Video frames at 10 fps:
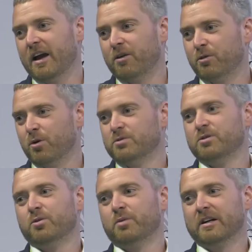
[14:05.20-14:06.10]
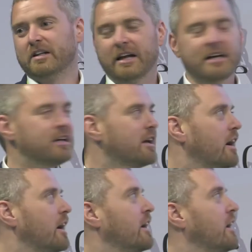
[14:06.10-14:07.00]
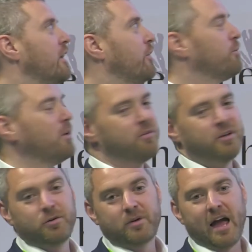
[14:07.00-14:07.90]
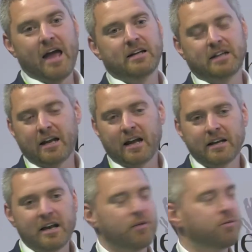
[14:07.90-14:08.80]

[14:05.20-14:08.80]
and grown so quickly throughout the UK and now